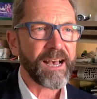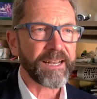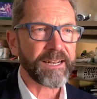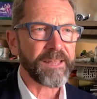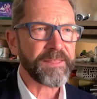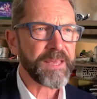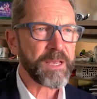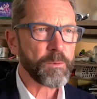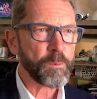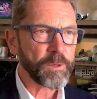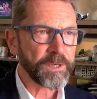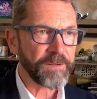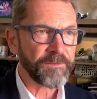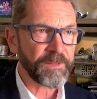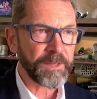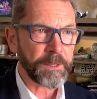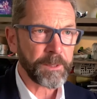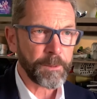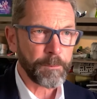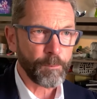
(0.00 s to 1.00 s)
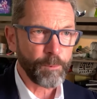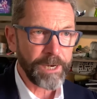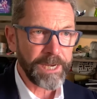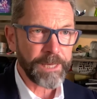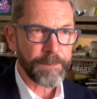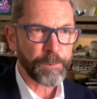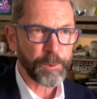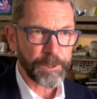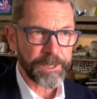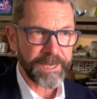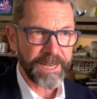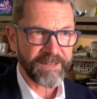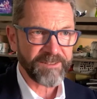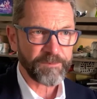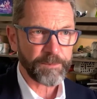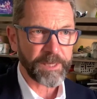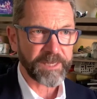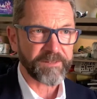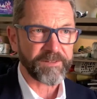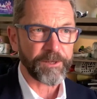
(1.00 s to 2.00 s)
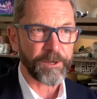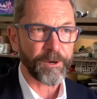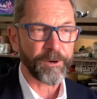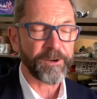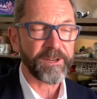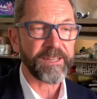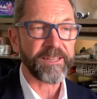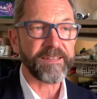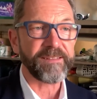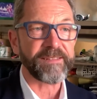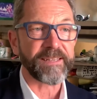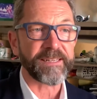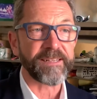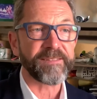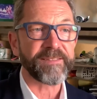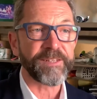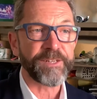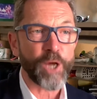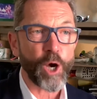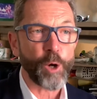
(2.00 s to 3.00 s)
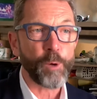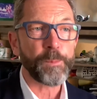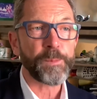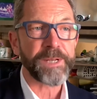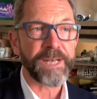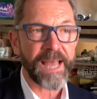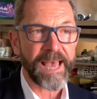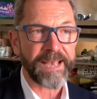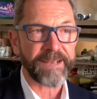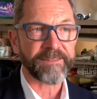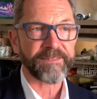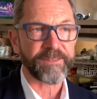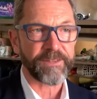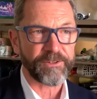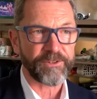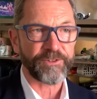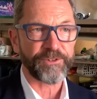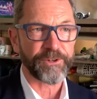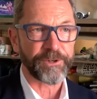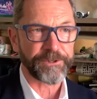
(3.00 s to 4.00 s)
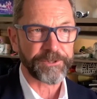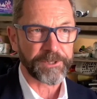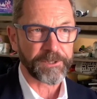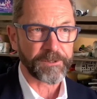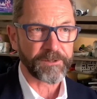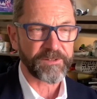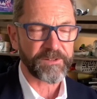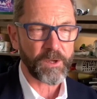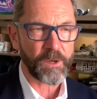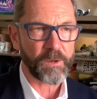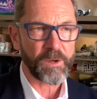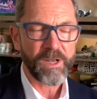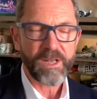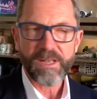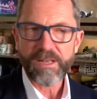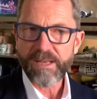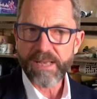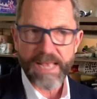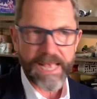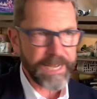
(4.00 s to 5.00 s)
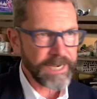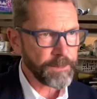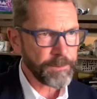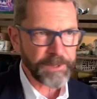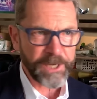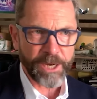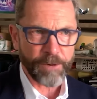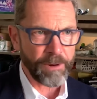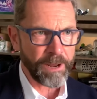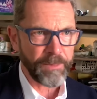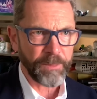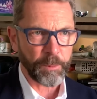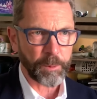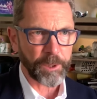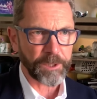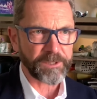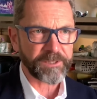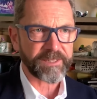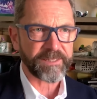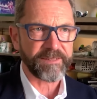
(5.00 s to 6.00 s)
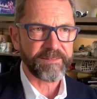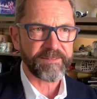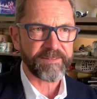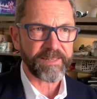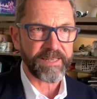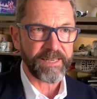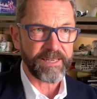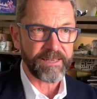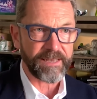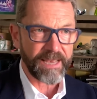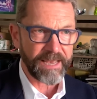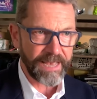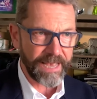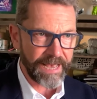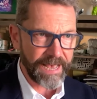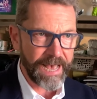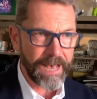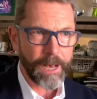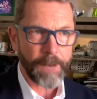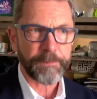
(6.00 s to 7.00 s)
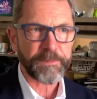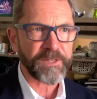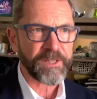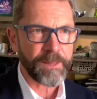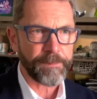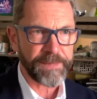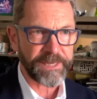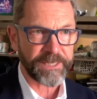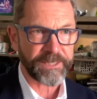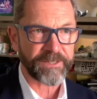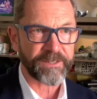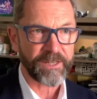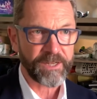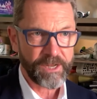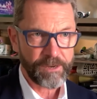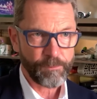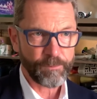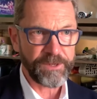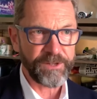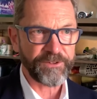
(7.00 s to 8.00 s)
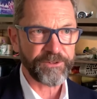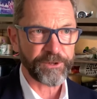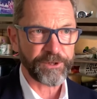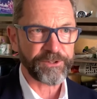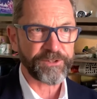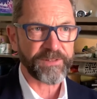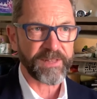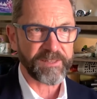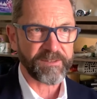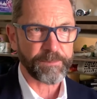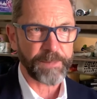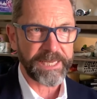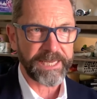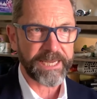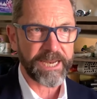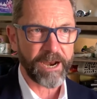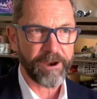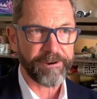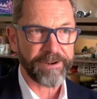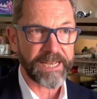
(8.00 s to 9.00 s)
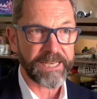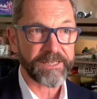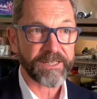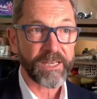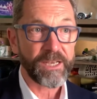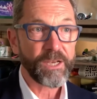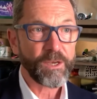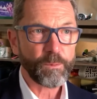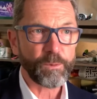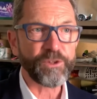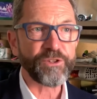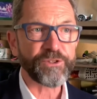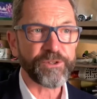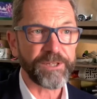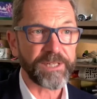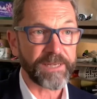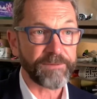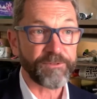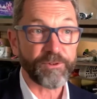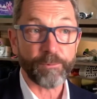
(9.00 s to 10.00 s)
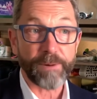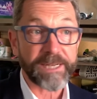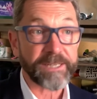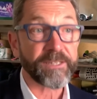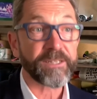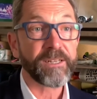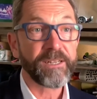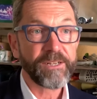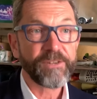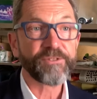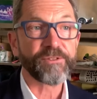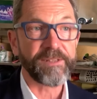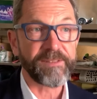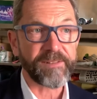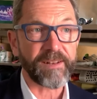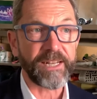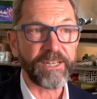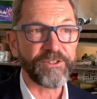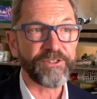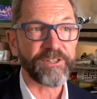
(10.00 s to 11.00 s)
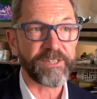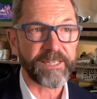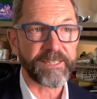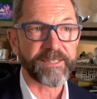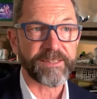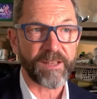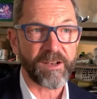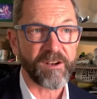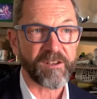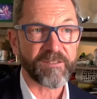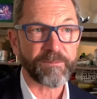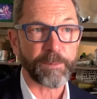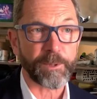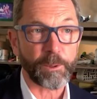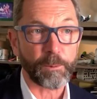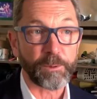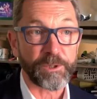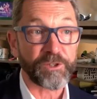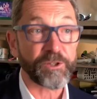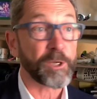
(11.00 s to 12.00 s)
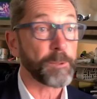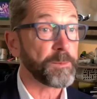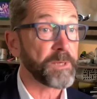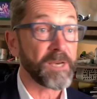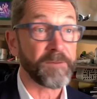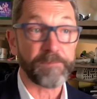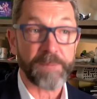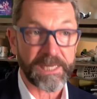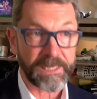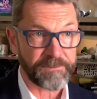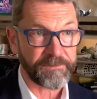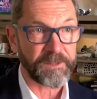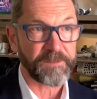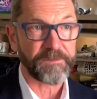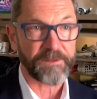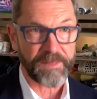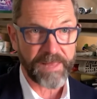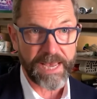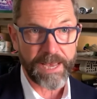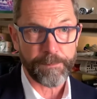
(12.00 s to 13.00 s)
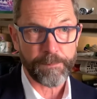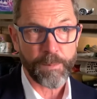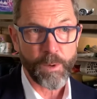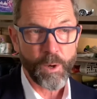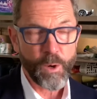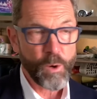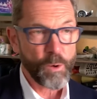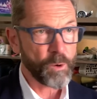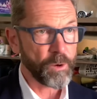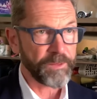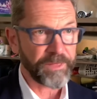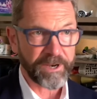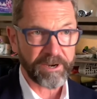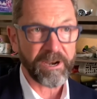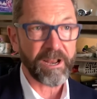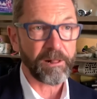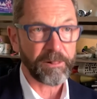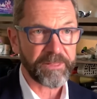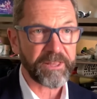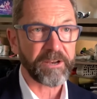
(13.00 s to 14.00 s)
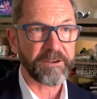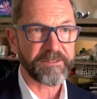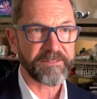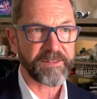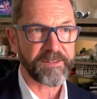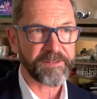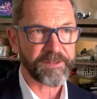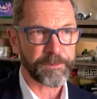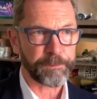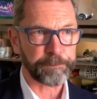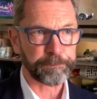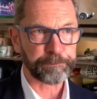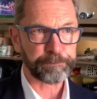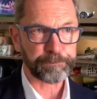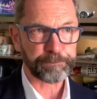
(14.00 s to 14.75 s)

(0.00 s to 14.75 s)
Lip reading: And I think one of the really important aspects here is that it's an open access journal. So anybody around the world can see up-to-the-minute research that's being carried out, which could have direct translation into the hospital, which could be a benefit for them or their healthcare system.